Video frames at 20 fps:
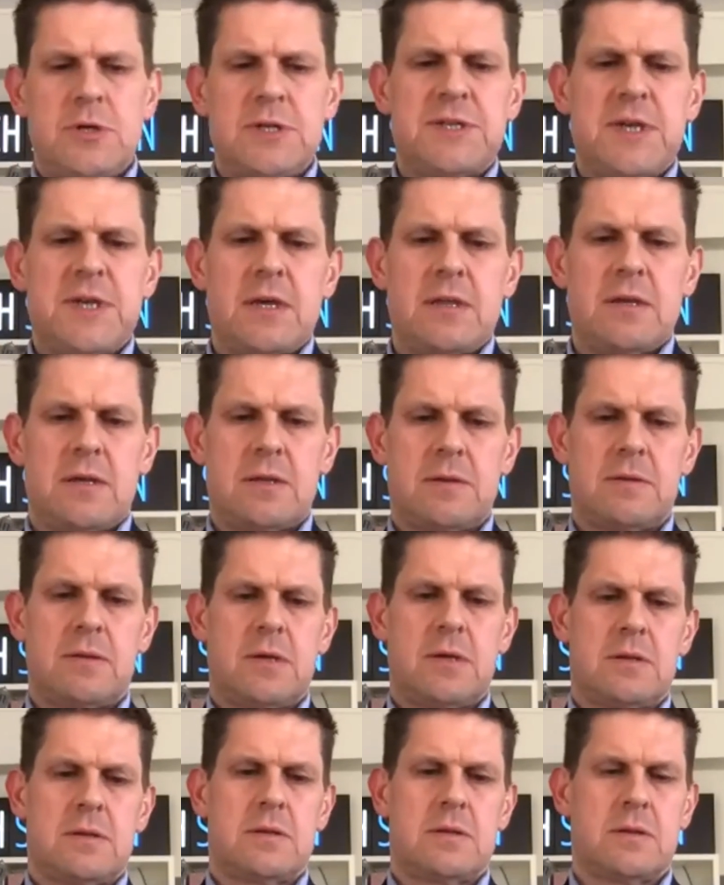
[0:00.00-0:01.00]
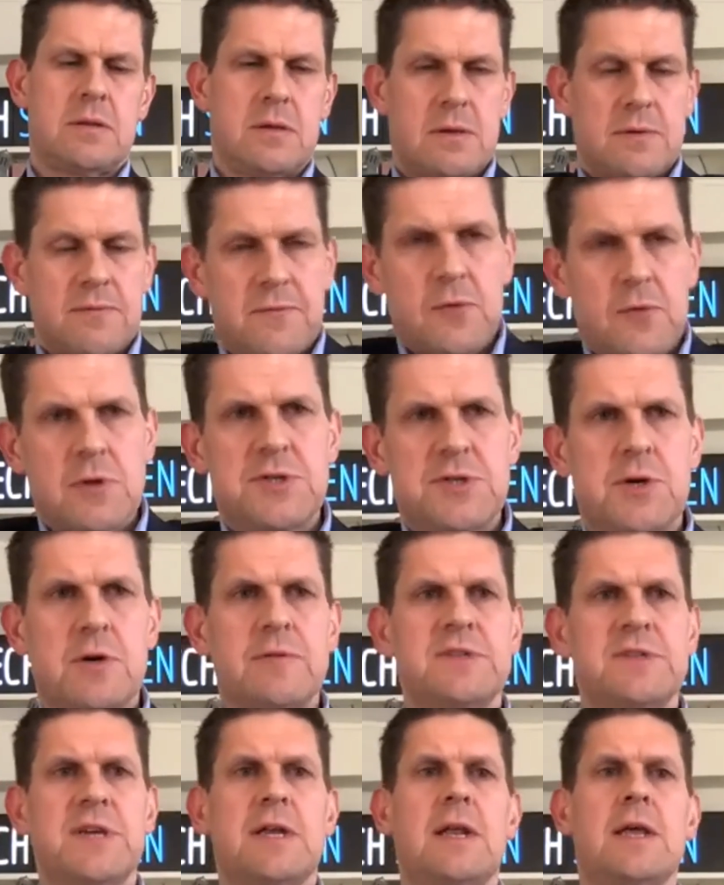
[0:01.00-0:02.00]
say that that uh, for
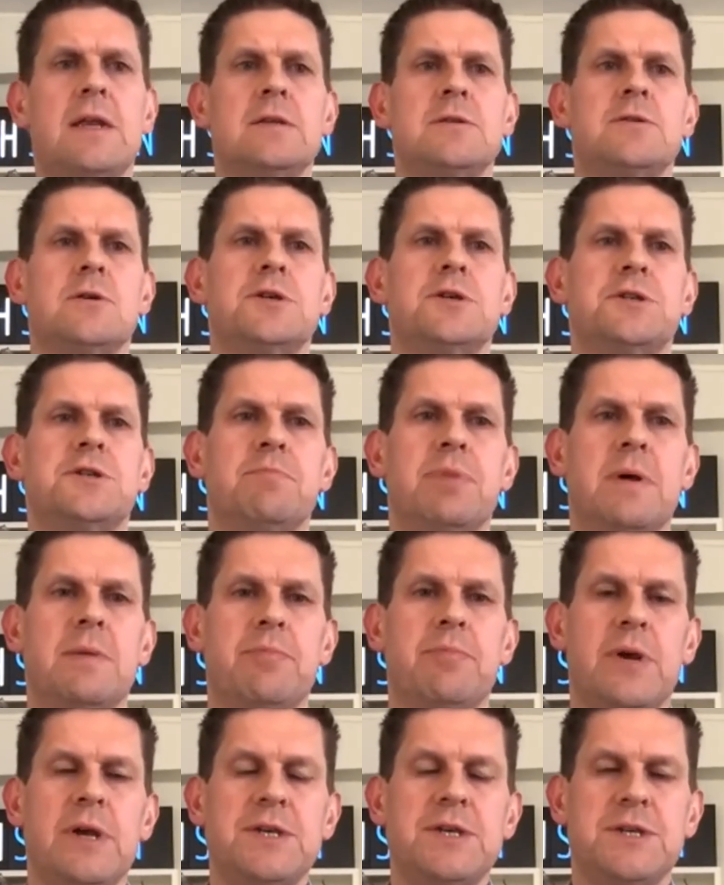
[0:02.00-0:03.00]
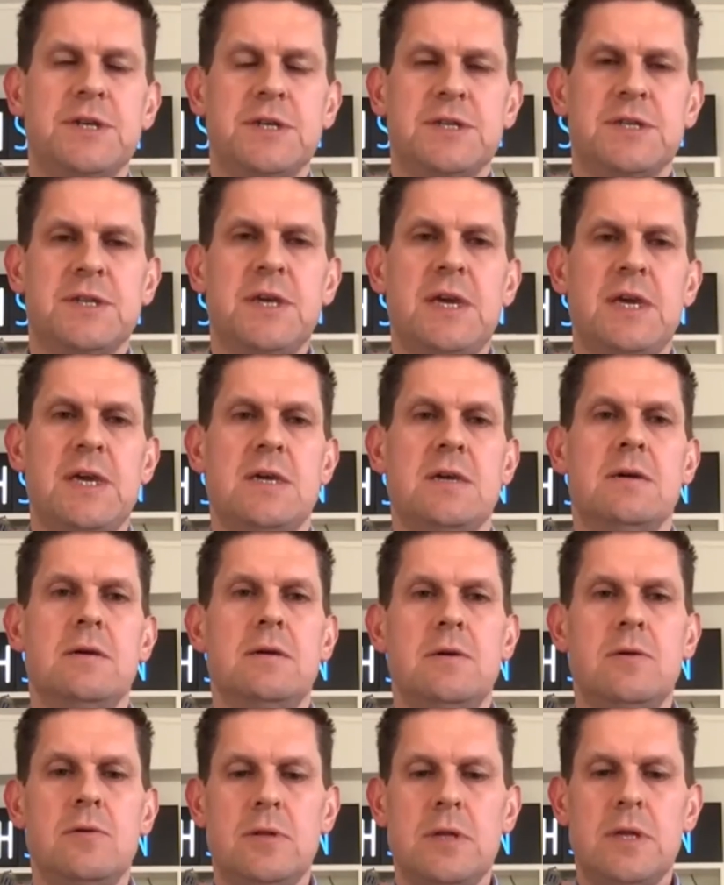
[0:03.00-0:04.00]
service side ad insertion preparation is key.
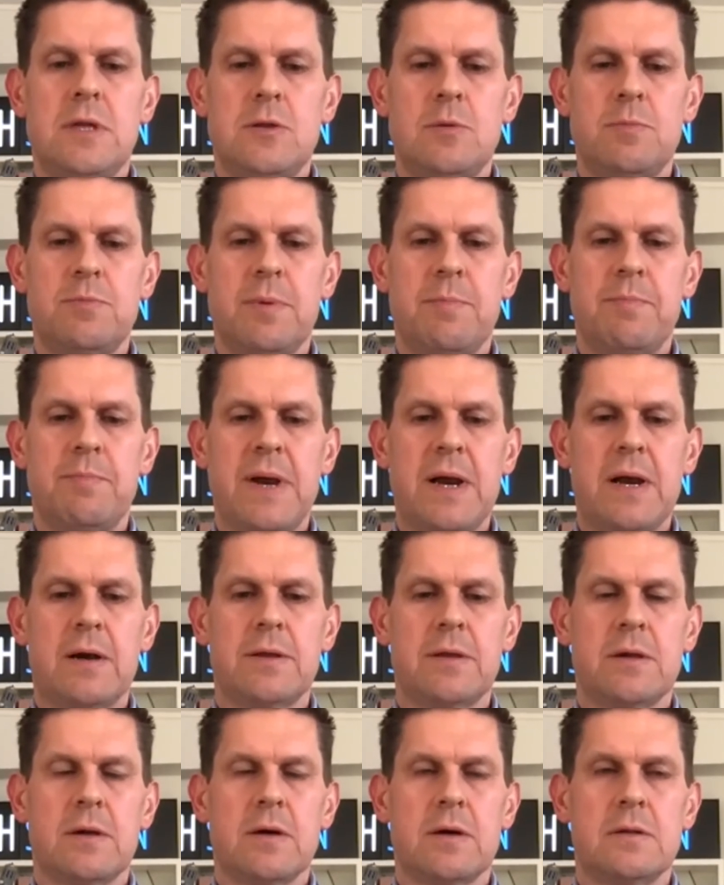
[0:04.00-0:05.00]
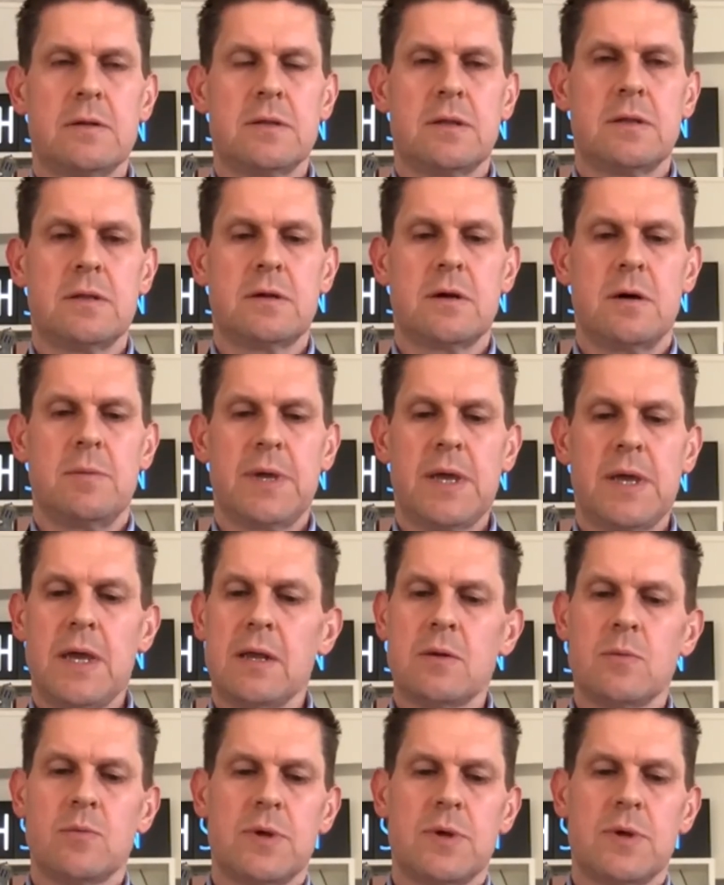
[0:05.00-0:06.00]
You need to prepare the content coming
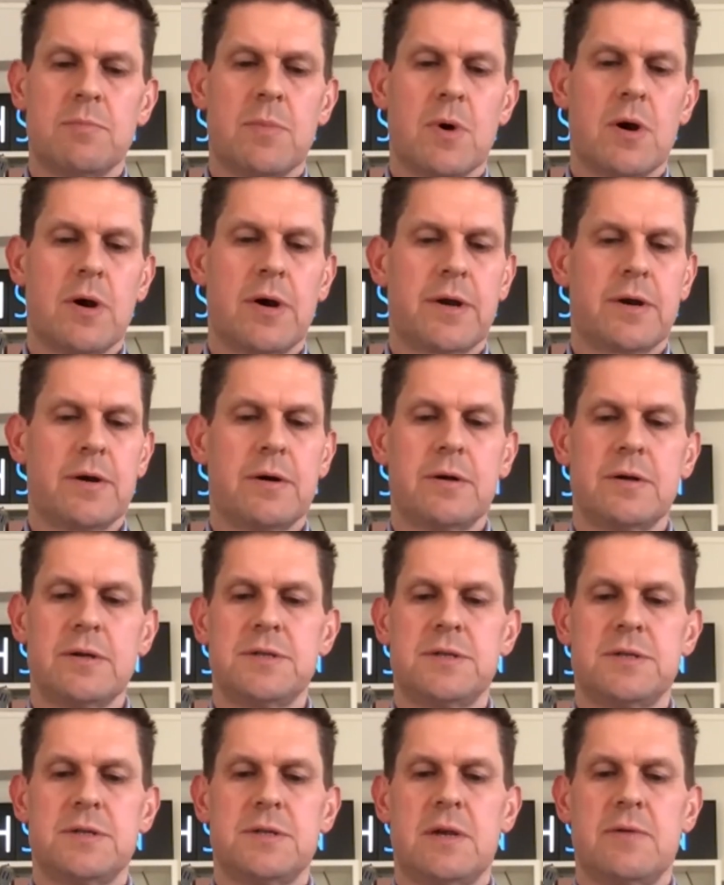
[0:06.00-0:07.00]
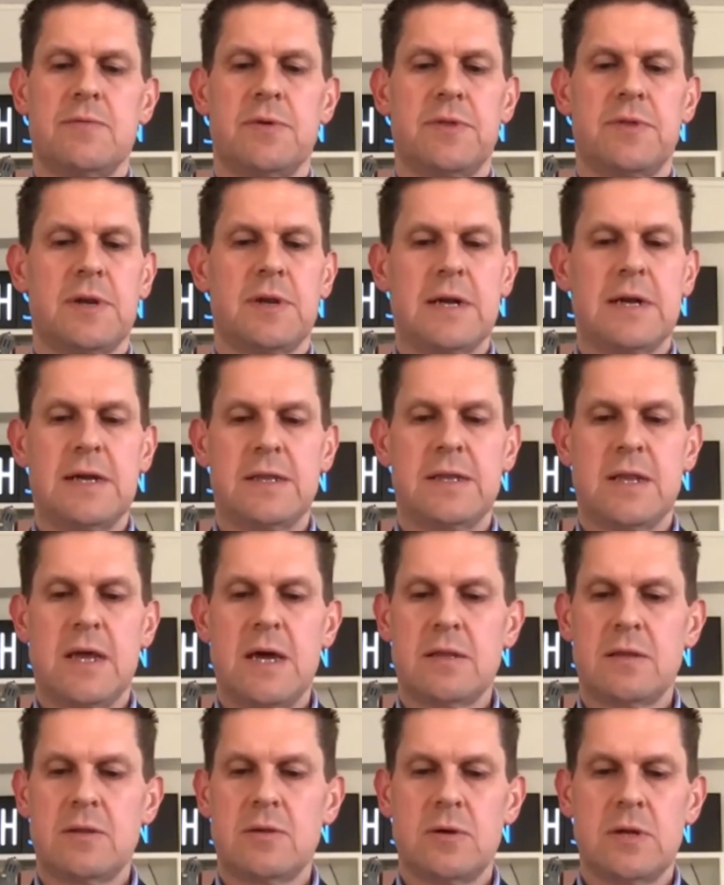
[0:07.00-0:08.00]
in with markers and everything like
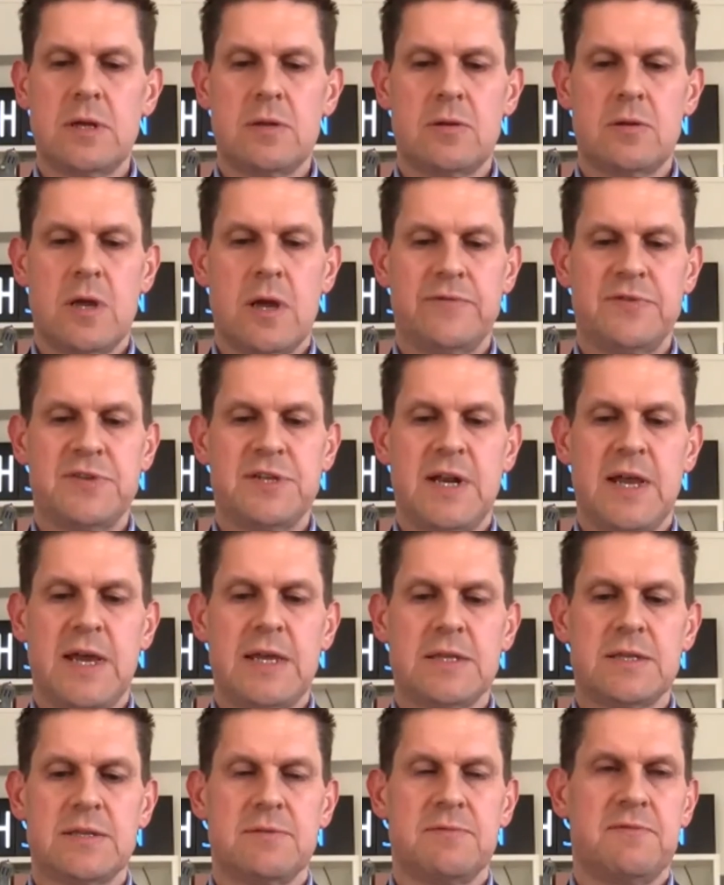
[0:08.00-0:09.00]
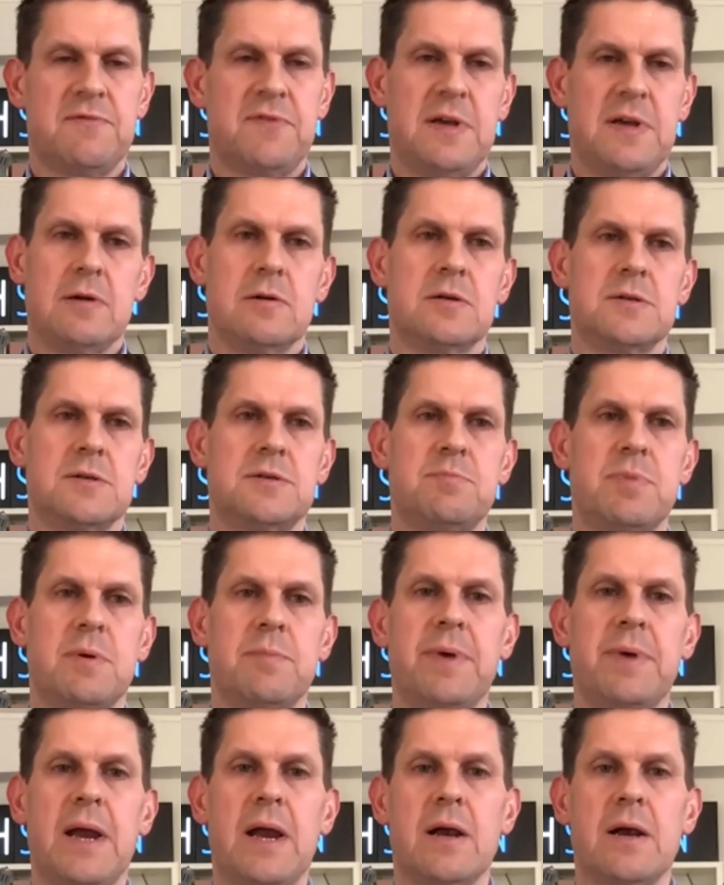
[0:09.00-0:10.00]
that. You need to have slates and fillers
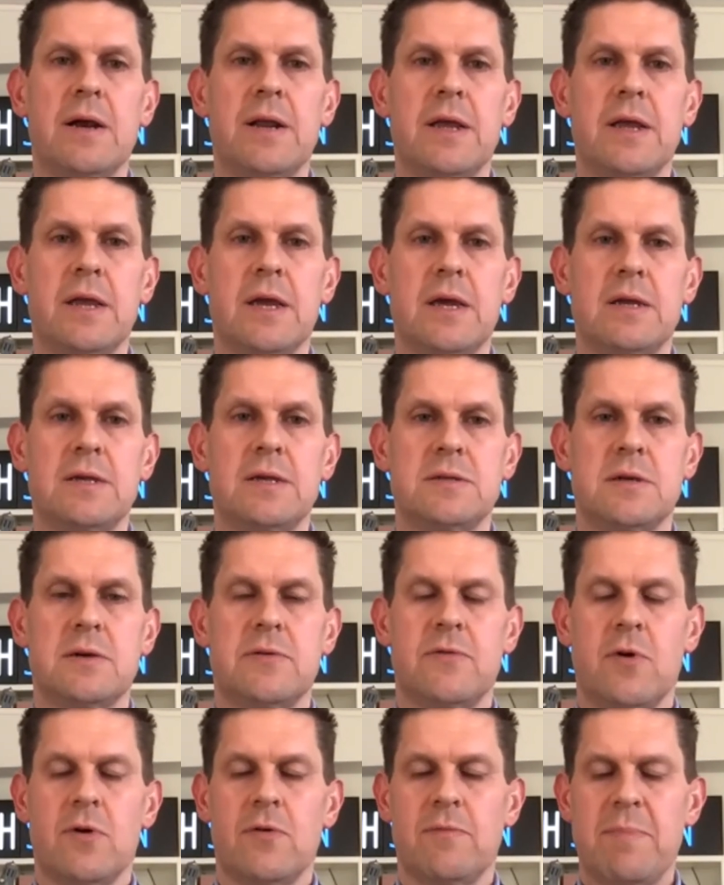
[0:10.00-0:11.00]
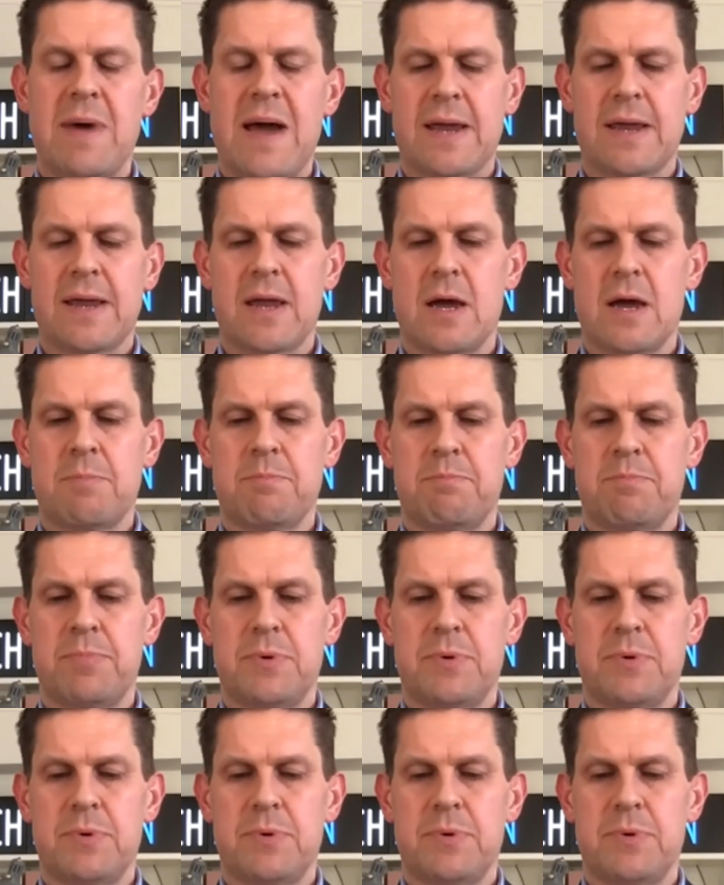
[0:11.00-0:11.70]
prepared in case of, of backup.